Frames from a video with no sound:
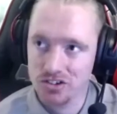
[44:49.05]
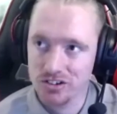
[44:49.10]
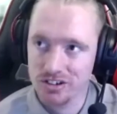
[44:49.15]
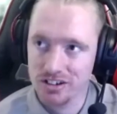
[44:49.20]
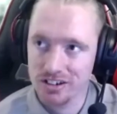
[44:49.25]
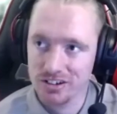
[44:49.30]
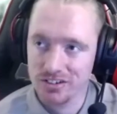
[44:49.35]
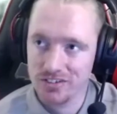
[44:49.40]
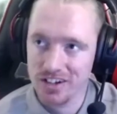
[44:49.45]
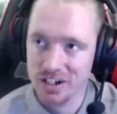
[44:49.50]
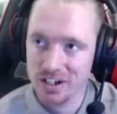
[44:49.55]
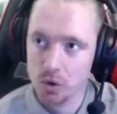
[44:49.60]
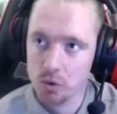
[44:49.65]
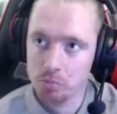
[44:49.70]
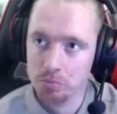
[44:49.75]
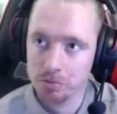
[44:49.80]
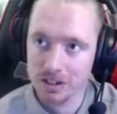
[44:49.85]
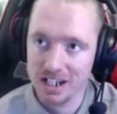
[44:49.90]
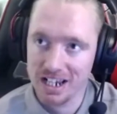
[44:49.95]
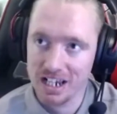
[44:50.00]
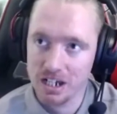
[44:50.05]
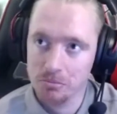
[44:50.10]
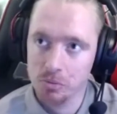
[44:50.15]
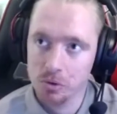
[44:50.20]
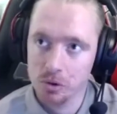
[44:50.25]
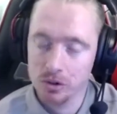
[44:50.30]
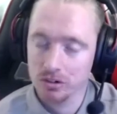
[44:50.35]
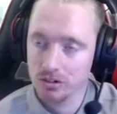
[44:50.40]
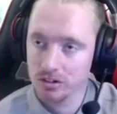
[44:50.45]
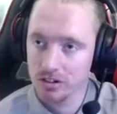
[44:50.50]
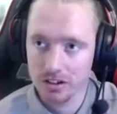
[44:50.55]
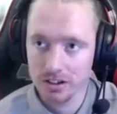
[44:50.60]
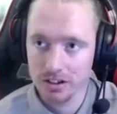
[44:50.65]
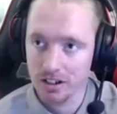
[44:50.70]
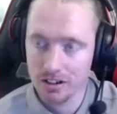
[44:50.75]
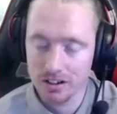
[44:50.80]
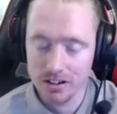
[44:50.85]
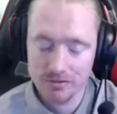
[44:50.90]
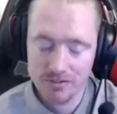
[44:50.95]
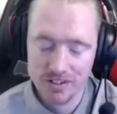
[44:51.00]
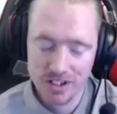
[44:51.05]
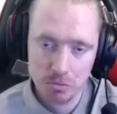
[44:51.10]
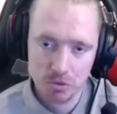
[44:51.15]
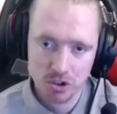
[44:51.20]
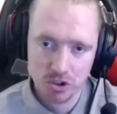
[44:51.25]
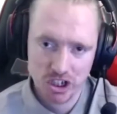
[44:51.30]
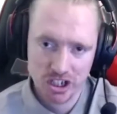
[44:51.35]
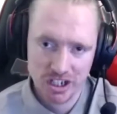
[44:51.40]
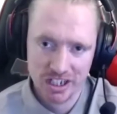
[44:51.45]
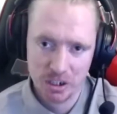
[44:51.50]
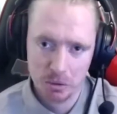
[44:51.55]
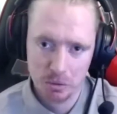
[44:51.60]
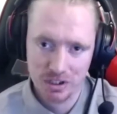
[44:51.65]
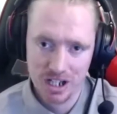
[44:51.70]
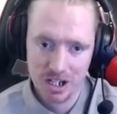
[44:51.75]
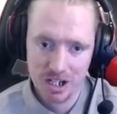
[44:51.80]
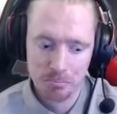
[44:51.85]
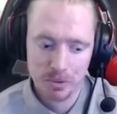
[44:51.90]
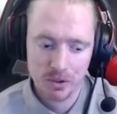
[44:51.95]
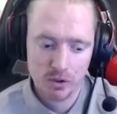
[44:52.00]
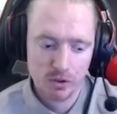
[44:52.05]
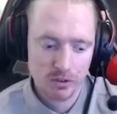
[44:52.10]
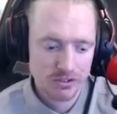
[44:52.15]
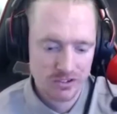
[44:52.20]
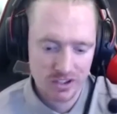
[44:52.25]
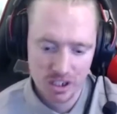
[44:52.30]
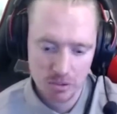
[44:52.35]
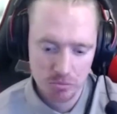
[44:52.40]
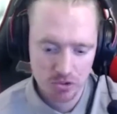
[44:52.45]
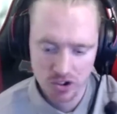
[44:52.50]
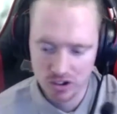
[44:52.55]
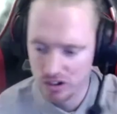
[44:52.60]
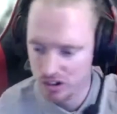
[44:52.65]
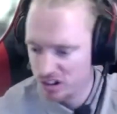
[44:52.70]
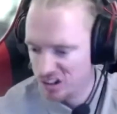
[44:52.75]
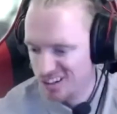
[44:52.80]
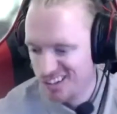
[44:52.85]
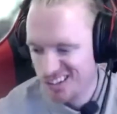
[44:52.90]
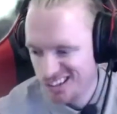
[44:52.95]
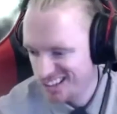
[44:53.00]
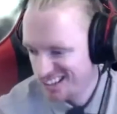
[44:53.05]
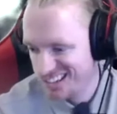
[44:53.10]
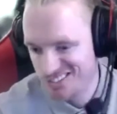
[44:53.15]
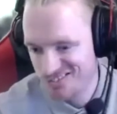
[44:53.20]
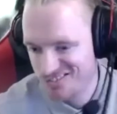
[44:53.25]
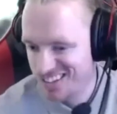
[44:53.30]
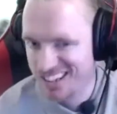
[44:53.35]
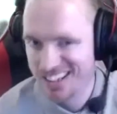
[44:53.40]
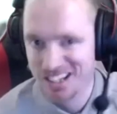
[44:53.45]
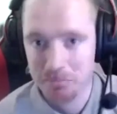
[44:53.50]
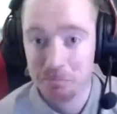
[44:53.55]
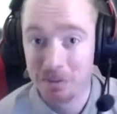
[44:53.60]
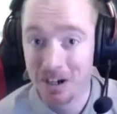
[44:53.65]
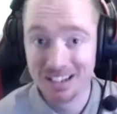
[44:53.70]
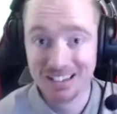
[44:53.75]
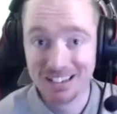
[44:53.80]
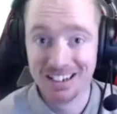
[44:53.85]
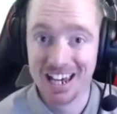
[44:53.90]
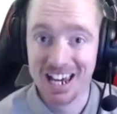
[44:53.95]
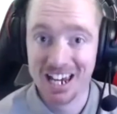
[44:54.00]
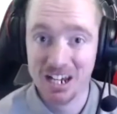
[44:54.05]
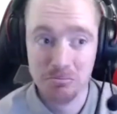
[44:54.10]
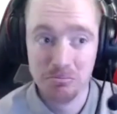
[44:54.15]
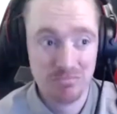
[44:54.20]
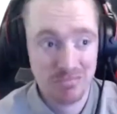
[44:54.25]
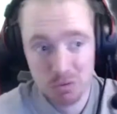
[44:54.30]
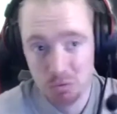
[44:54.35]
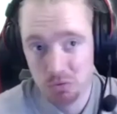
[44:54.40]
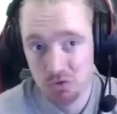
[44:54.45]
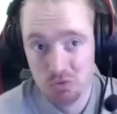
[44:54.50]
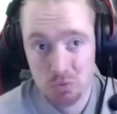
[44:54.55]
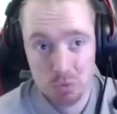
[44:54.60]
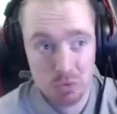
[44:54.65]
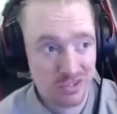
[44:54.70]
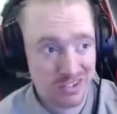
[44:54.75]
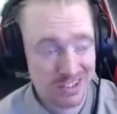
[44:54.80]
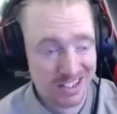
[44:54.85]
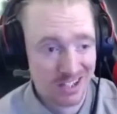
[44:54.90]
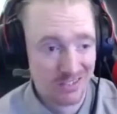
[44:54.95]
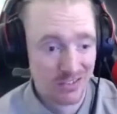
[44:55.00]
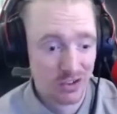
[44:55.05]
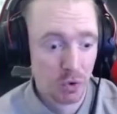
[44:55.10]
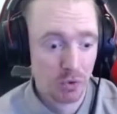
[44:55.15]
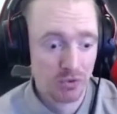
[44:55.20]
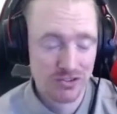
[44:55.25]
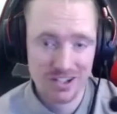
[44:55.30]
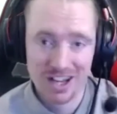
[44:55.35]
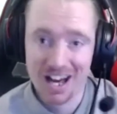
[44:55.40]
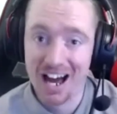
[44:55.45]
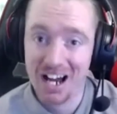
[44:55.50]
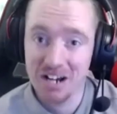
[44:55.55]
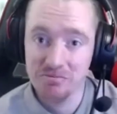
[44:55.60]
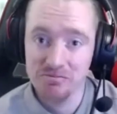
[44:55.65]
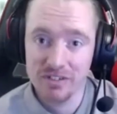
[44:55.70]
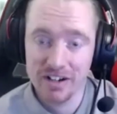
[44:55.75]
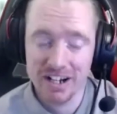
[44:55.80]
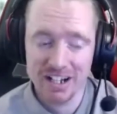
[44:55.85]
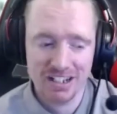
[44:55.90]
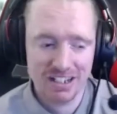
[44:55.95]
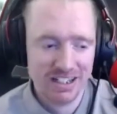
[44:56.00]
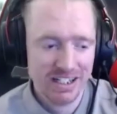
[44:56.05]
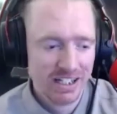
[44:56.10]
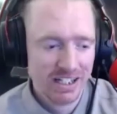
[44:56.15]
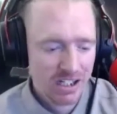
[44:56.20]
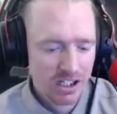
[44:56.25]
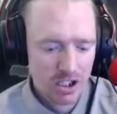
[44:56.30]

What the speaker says: He's a very good player, but I very much agree with that, Bill, in terms of he didn't really impact the game. We didn't have enough time, really.